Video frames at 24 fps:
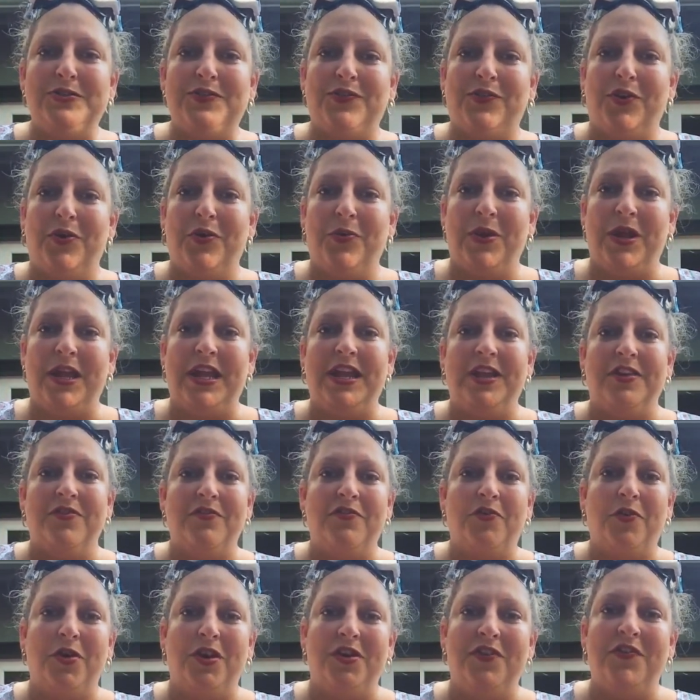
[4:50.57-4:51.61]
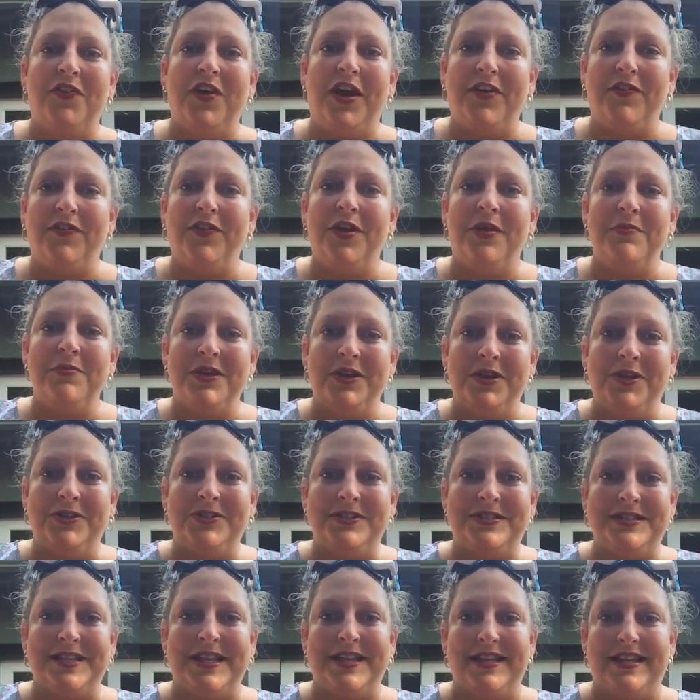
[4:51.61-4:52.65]
for a week and 45 come in on
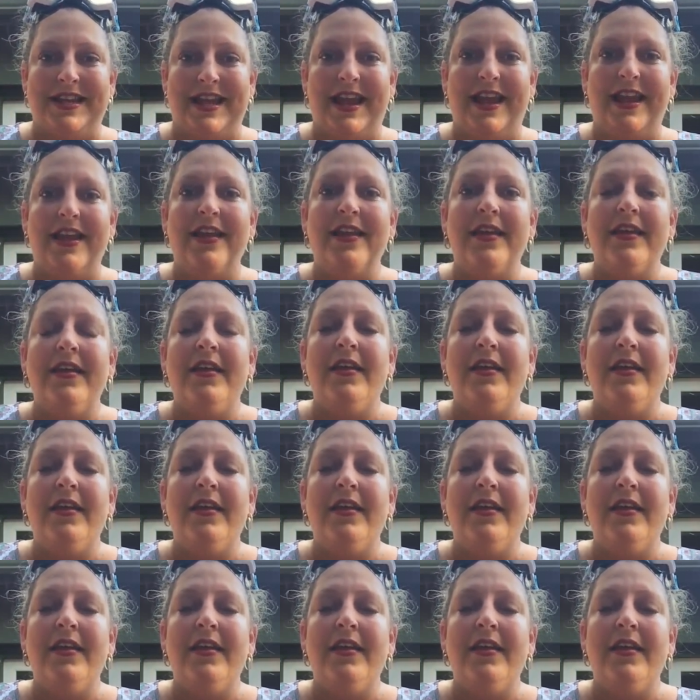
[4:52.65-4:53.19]
Sunday.